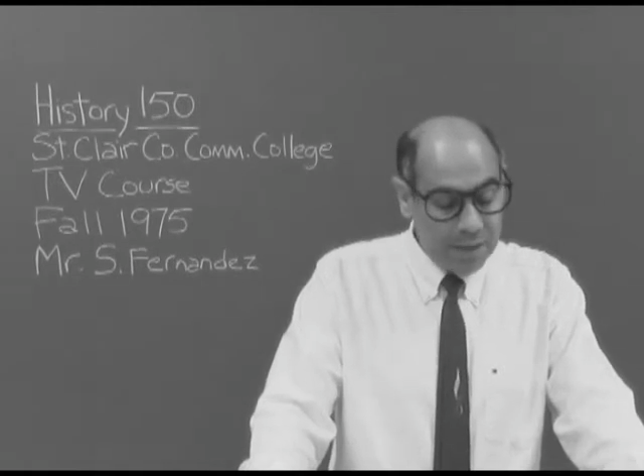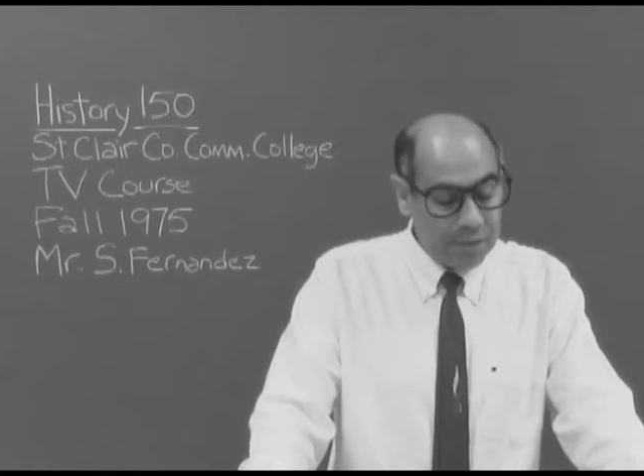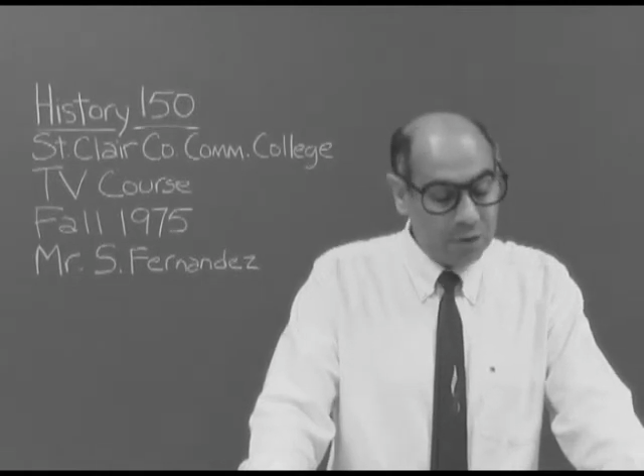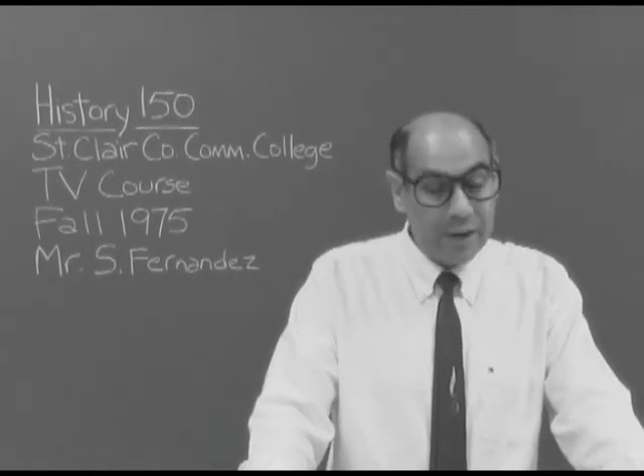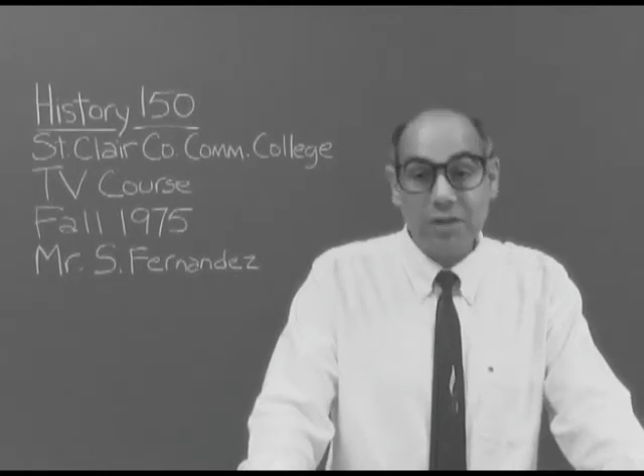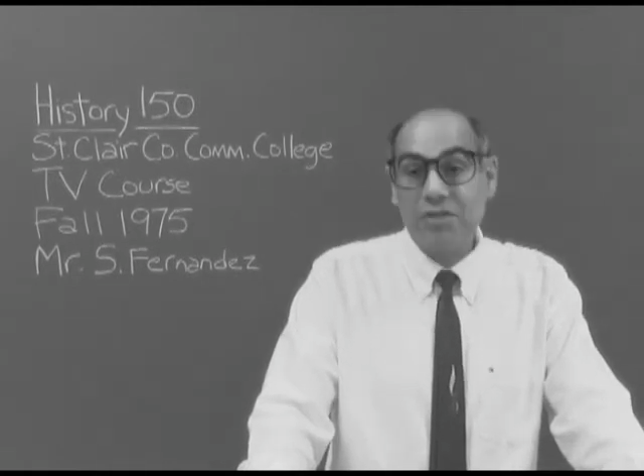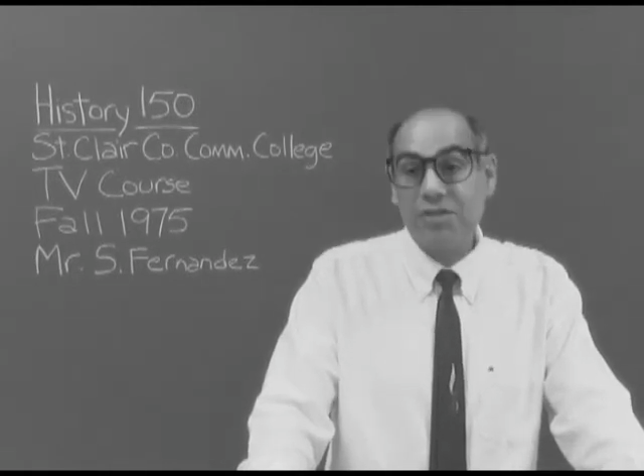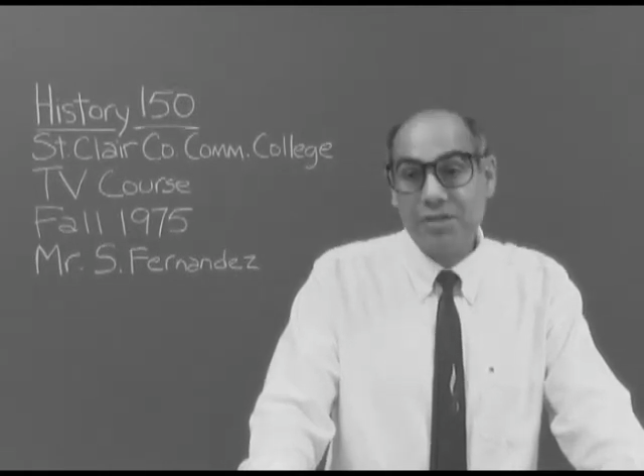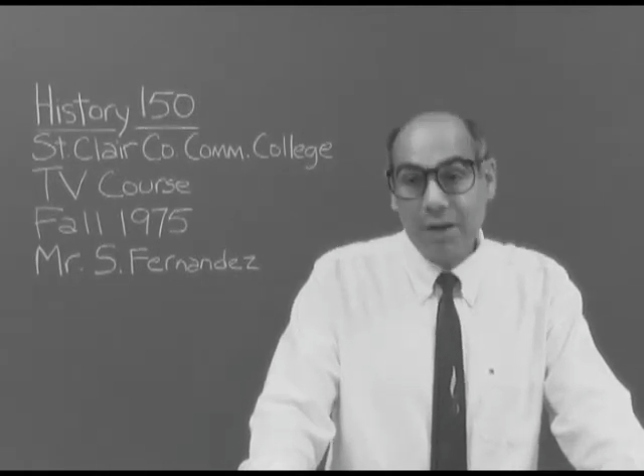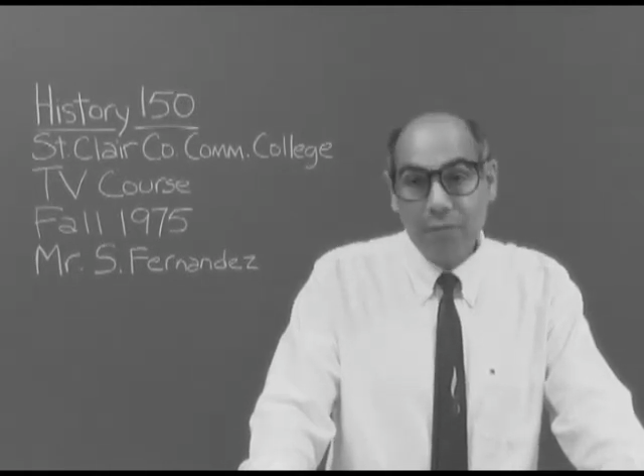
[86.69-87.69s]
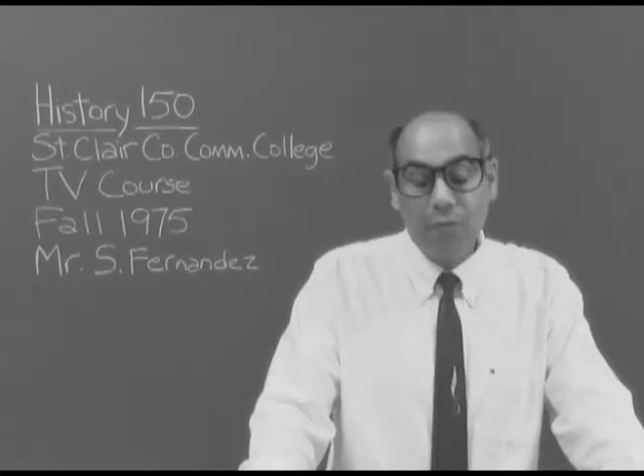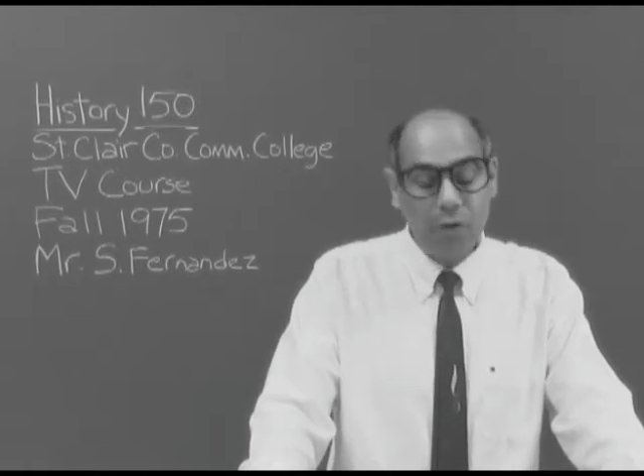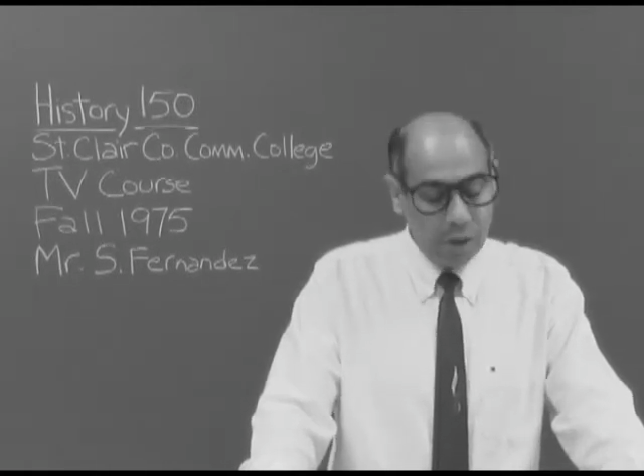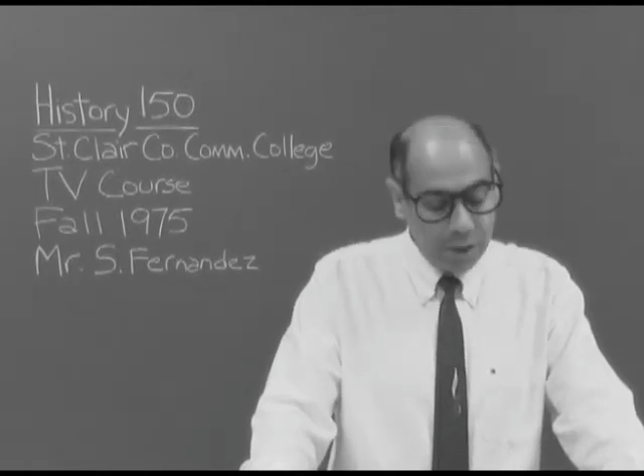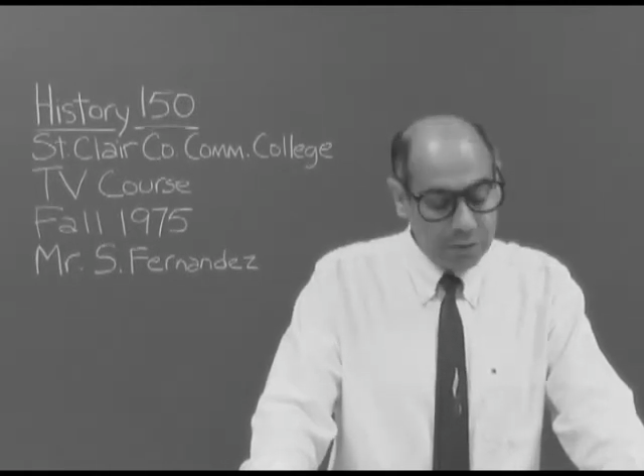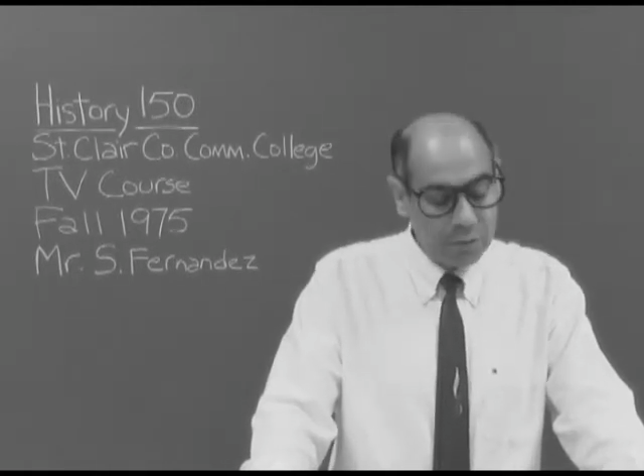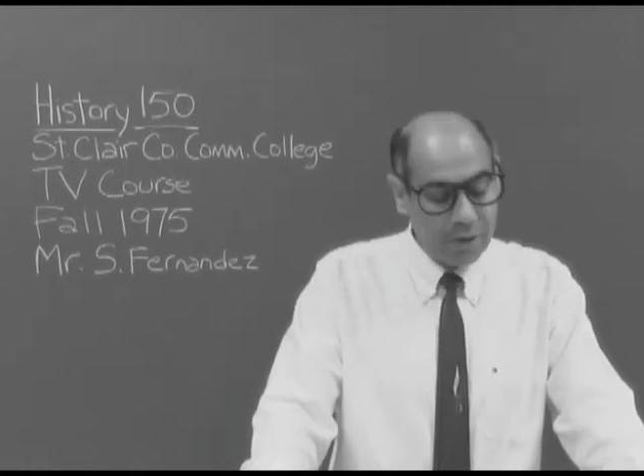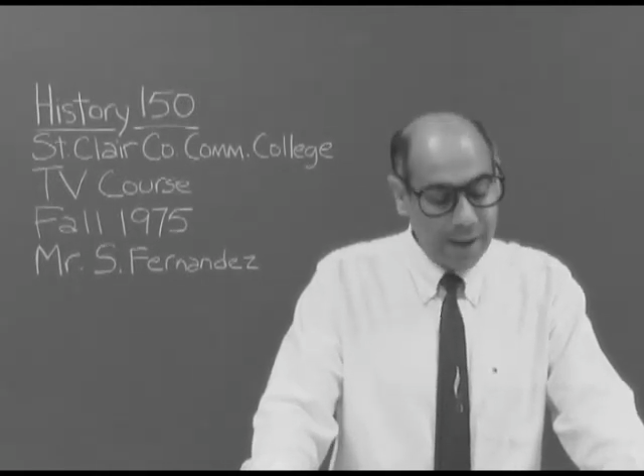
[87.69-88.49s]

there are now several hundred